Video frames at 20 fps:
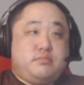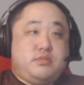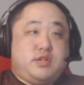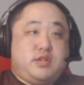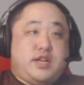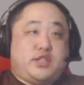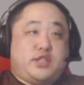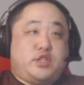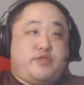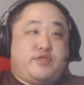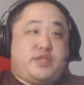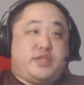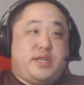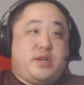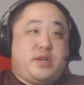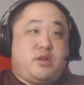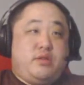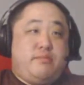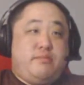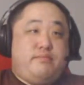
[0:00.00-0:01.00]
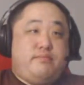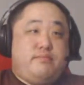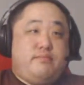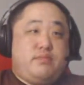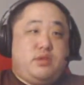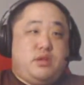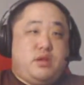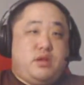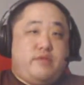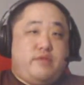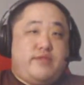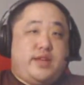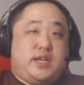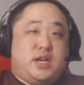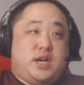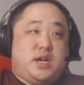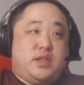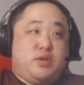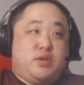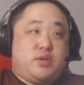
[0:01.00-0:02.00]
Got surface here? Thank
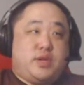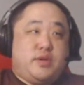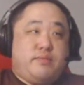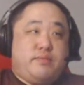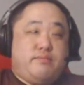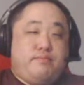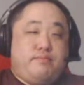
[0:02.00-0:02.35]
god, okay.